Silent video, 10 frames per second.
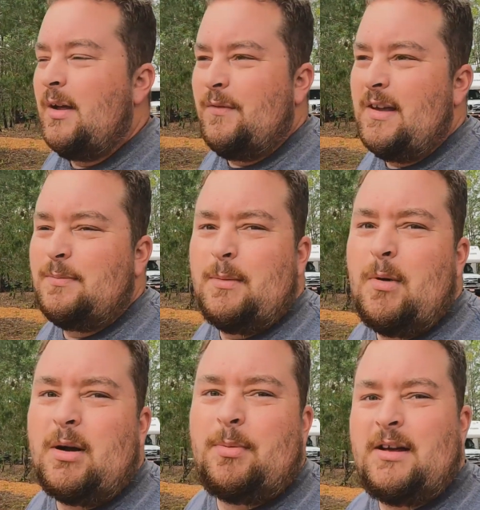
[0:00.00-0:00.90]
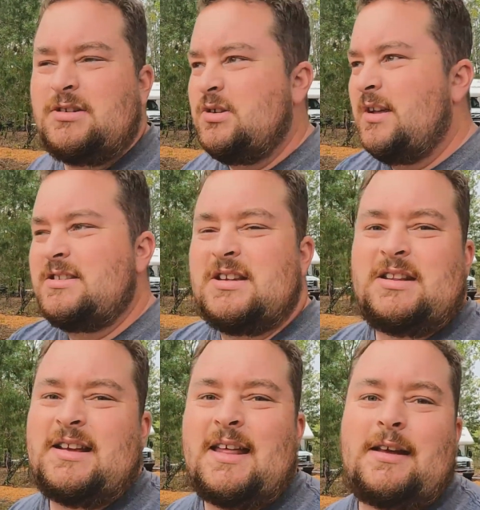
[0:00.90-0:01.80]
Facebook Marketplace, you
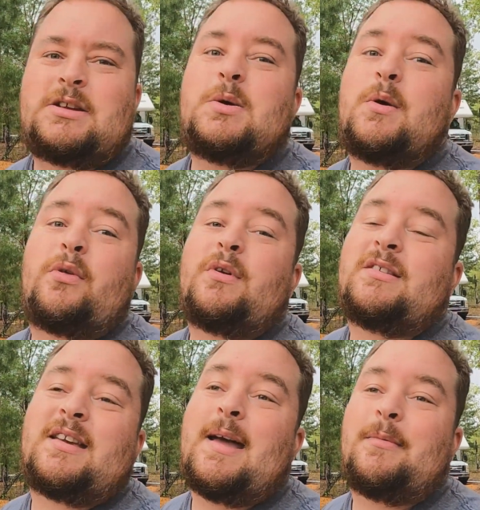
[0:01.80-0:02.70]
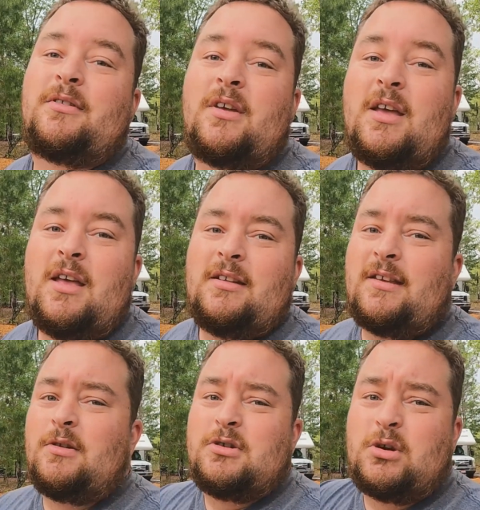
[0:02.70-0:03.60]
instantly get like 2 or 3 scammers
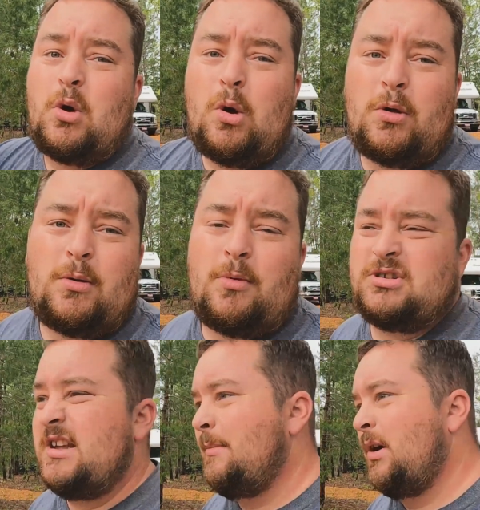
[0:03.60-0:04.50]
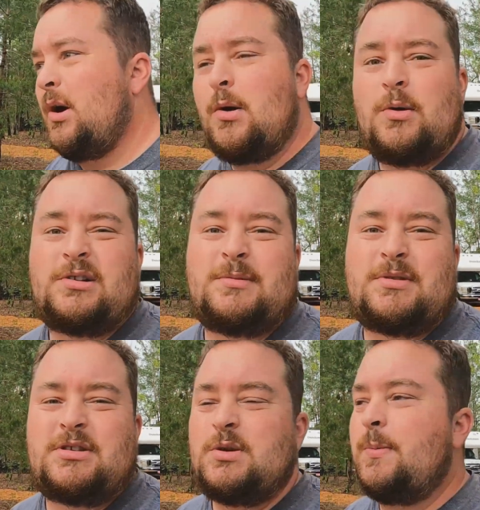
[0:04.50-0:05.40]
telling you to call them or send them a code or some
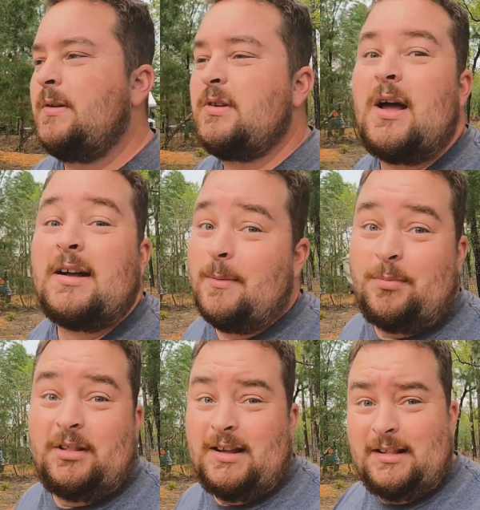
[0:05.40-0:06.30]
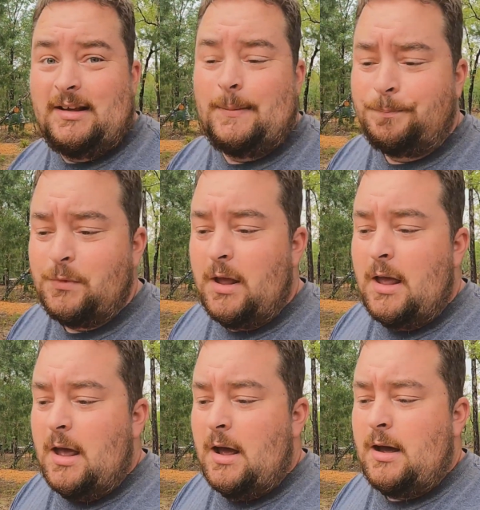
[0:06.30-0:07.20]
stupid. So I completely,
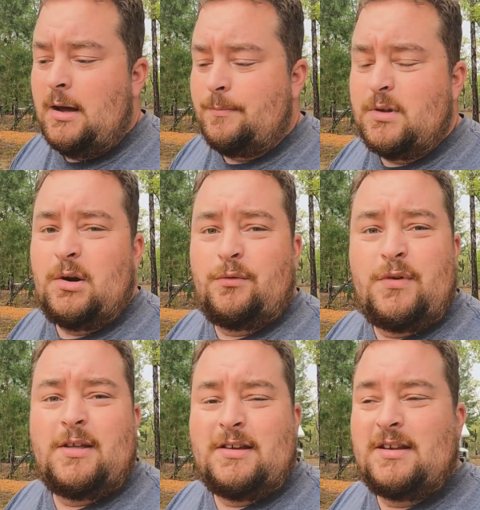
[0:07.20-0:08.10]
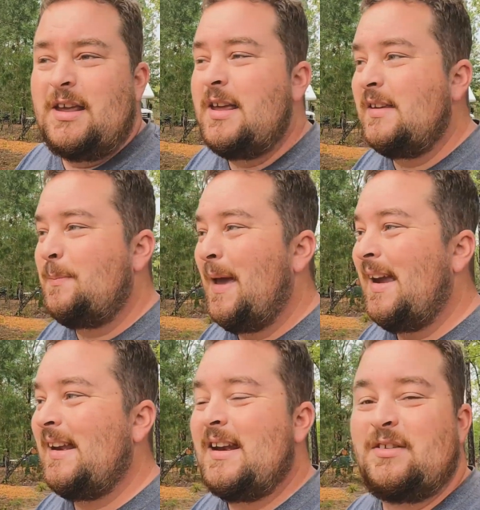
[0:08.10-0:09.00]
feel his
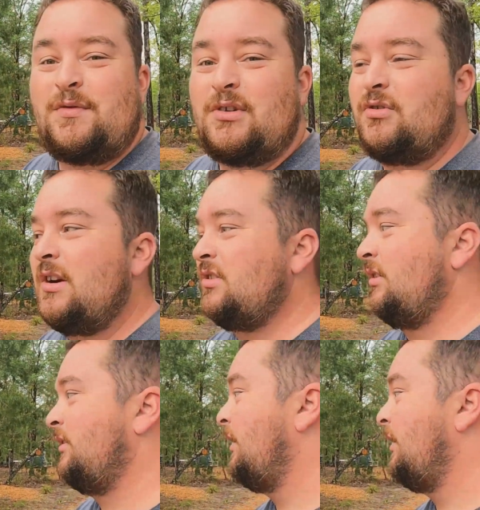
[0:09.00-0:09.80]
pain and his frustration.